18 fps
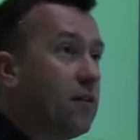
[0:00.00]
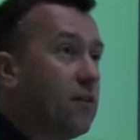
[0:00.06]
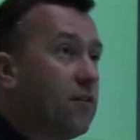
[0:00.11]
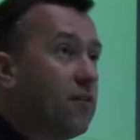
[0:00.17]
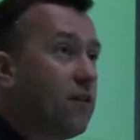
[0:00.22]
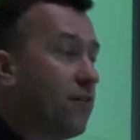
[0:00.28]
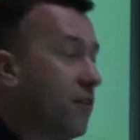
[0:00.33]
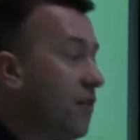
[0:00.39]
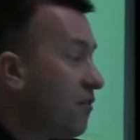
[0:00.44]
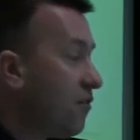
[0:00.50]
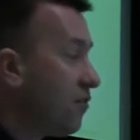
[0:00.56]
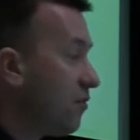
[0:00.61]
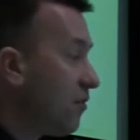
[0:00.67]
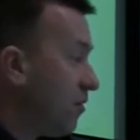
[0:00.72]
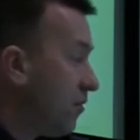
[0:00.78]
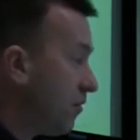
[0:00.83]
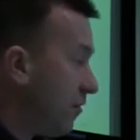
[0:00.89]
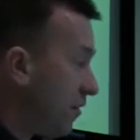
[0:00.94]
So
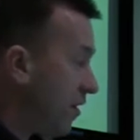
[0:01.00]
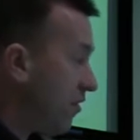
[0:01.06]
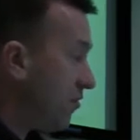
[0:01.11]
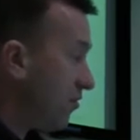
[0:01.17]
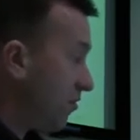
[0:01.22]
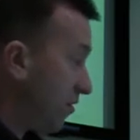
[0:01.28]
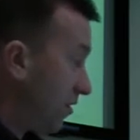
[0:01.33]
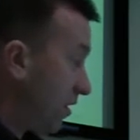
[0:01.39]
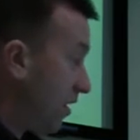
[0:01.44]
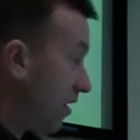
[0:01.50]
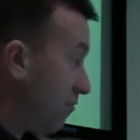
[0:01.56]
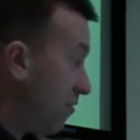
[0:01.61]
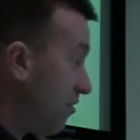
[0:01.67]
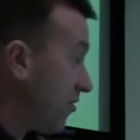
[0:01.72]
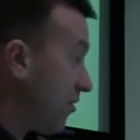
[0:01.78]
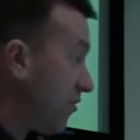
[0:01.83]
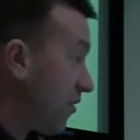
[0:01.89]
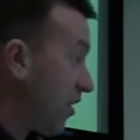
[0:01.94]
this this uh,
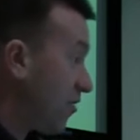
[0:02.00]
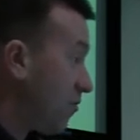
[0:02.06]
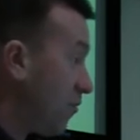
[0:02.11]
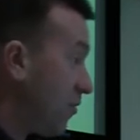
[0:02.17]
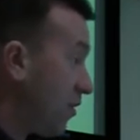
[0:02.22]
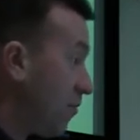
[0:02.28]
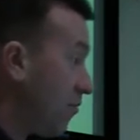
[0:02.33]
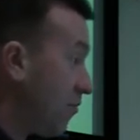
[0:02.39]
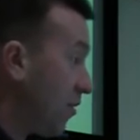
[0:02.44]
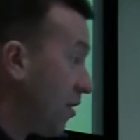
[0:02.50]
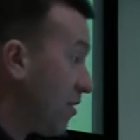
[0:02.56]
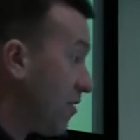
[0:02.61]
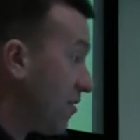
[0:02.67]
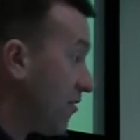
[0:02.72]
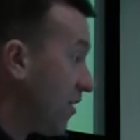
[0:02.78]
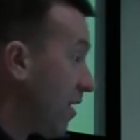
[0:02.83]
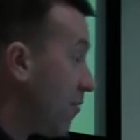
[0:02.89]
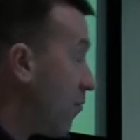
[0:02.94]
risk assessment, I
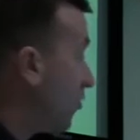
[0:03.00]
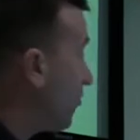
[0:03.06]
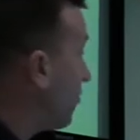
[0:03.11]
understand